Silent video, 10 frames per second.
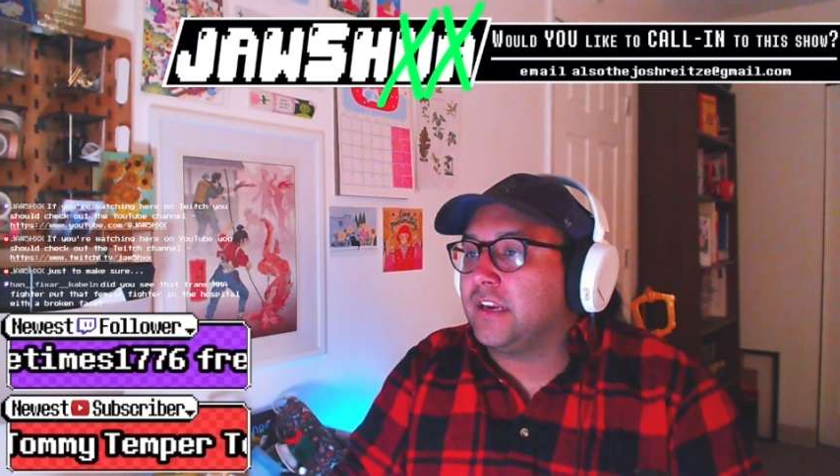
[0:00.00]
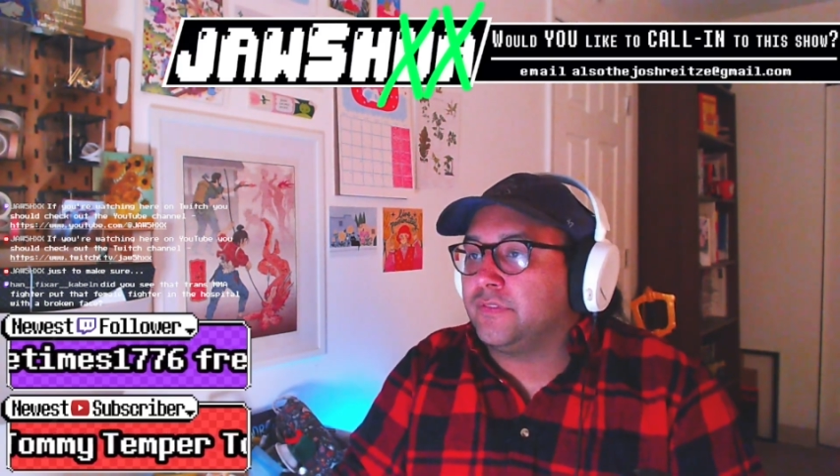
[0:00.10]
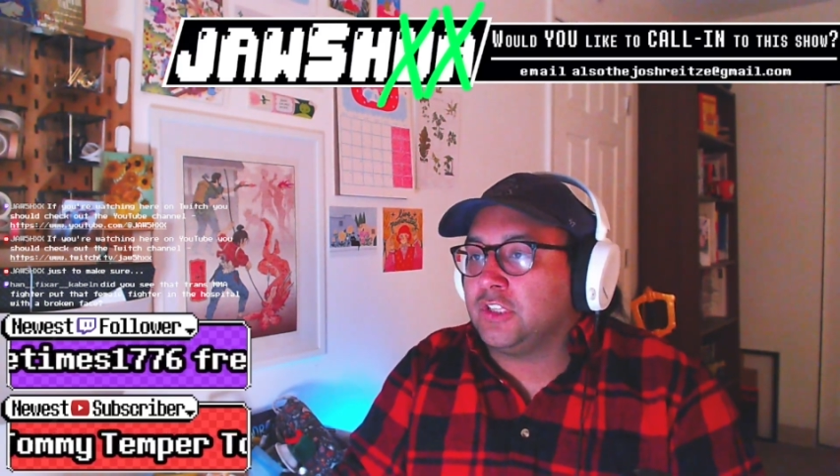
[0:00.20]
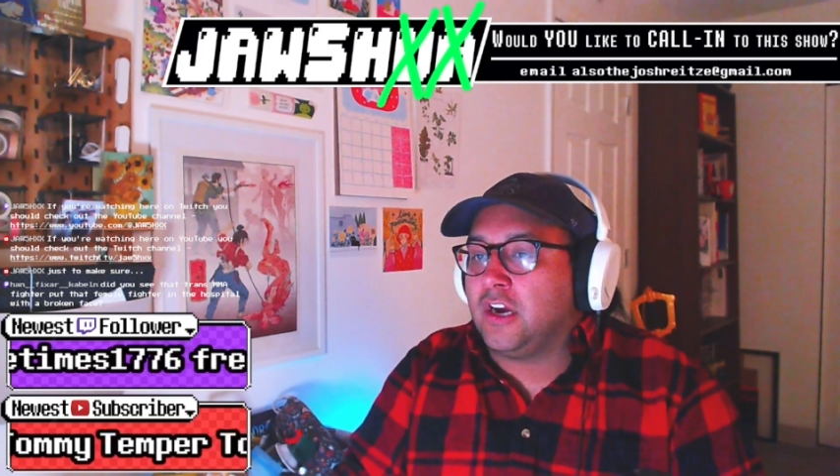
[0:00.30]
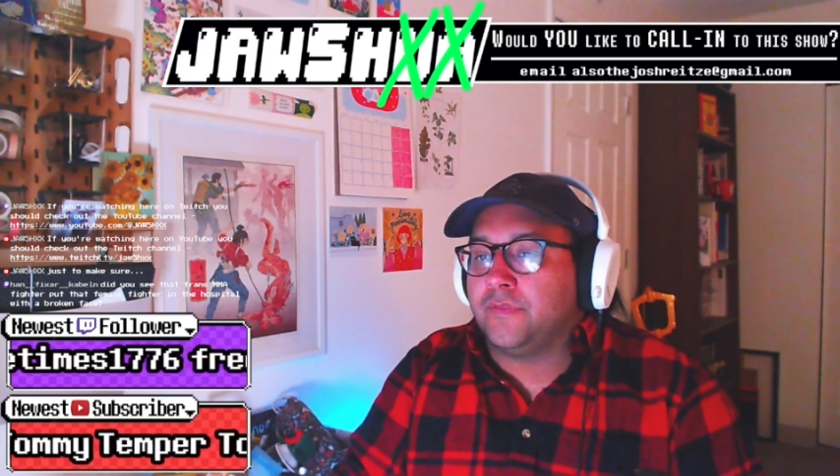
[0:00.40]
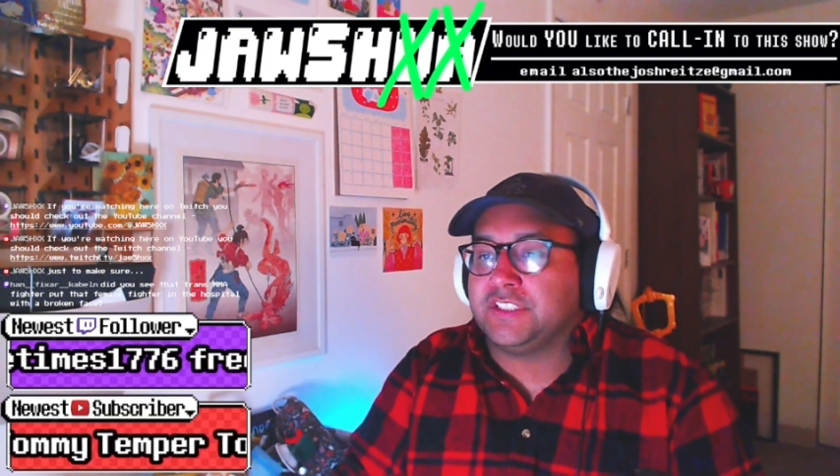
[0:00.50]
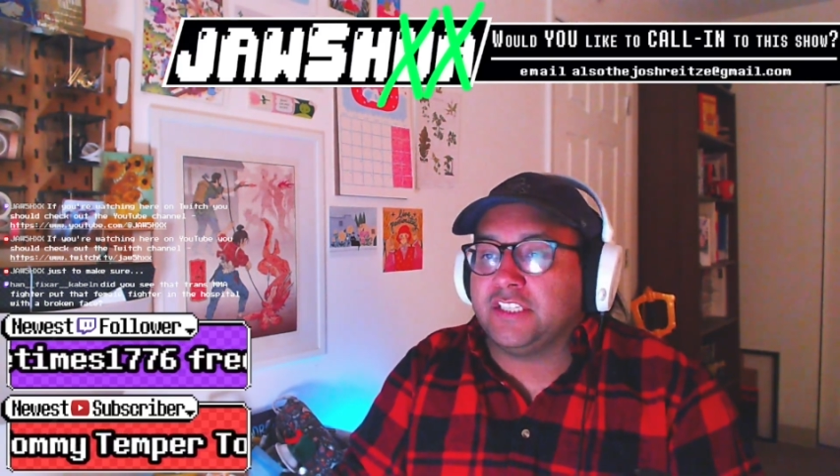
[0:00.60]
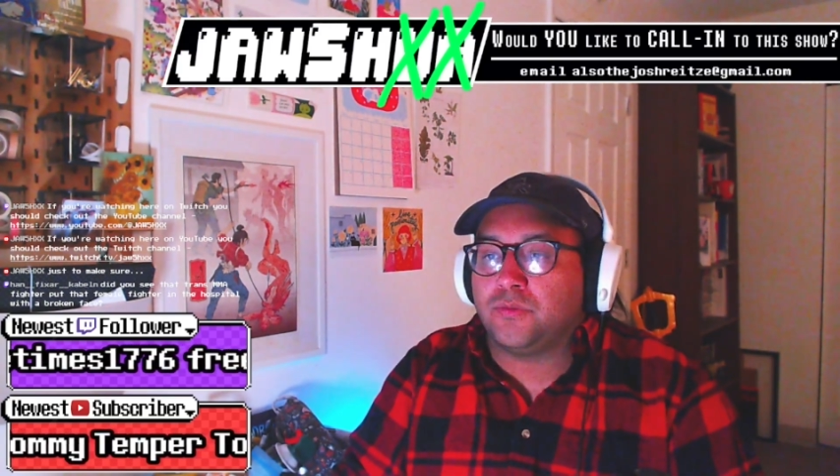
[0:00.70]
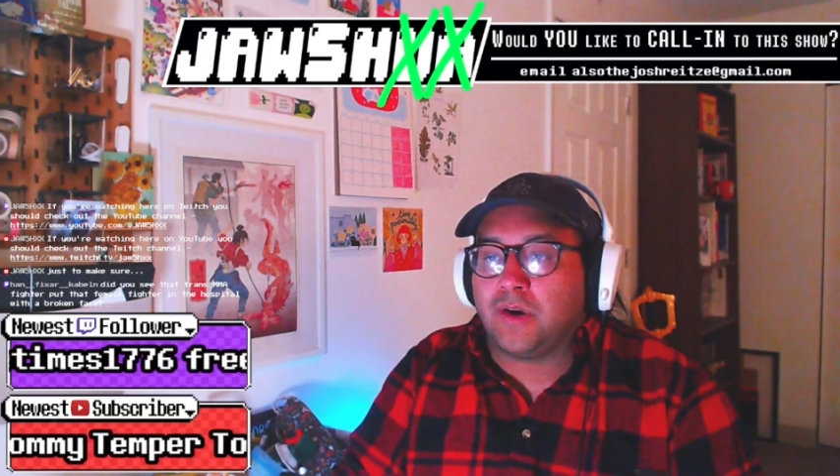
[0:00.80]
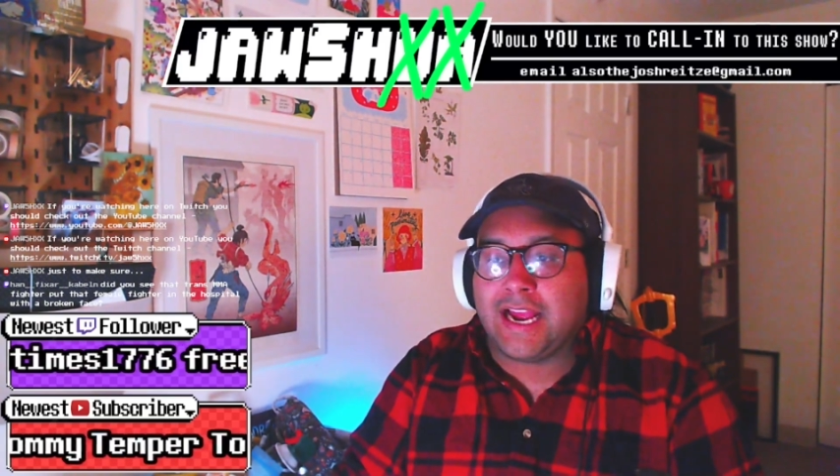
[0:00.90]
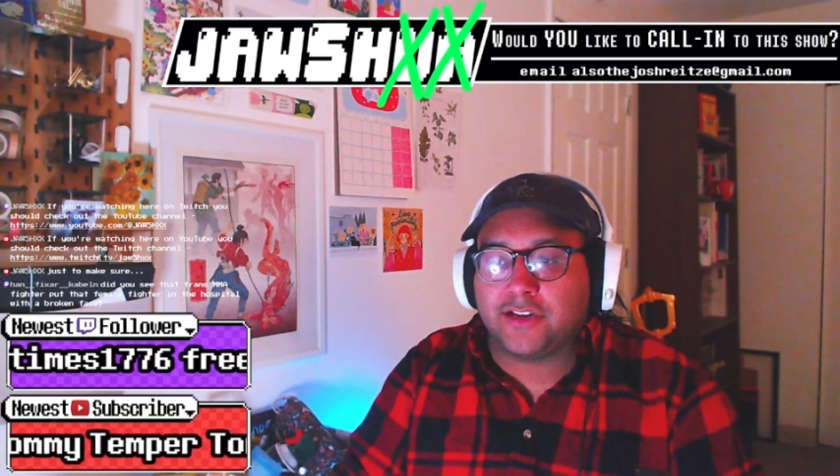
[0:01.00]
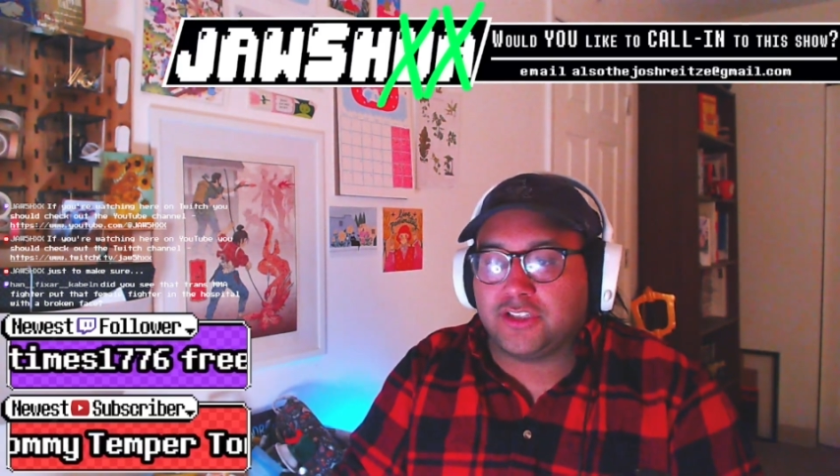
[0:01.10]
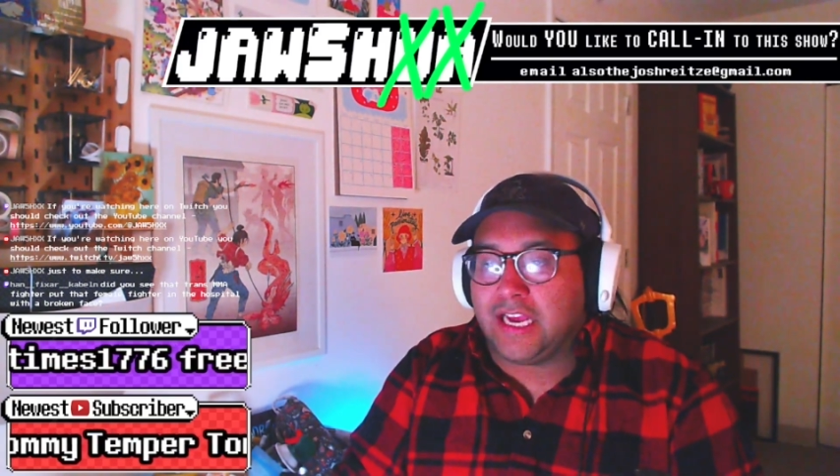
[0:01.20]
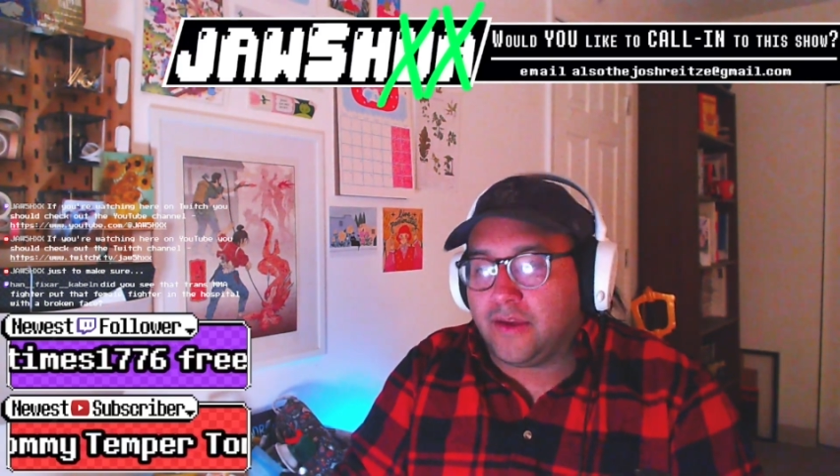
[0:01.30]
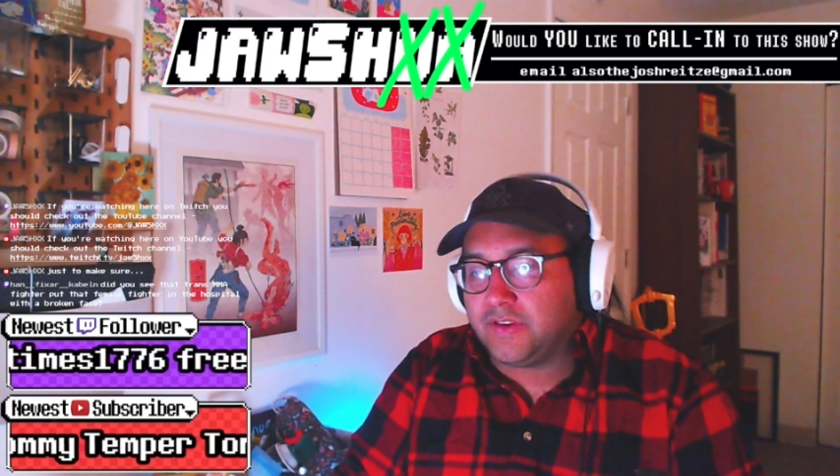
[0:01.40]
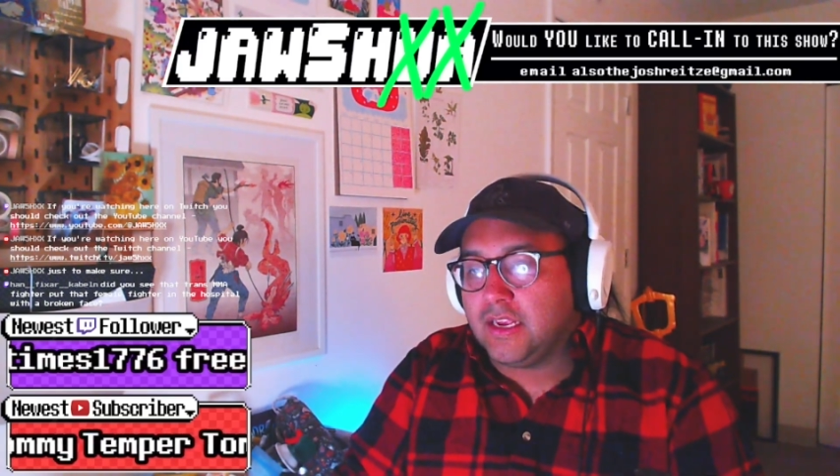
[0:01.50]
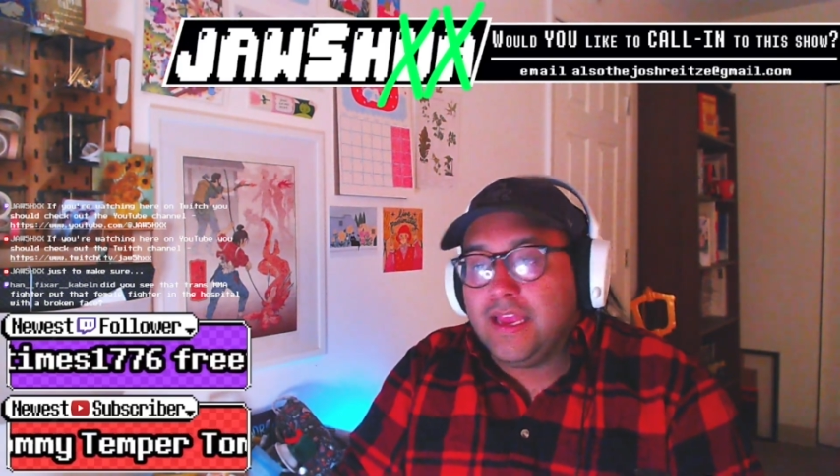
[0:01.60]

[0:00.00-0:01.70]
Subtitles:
of the conversation we're actually having,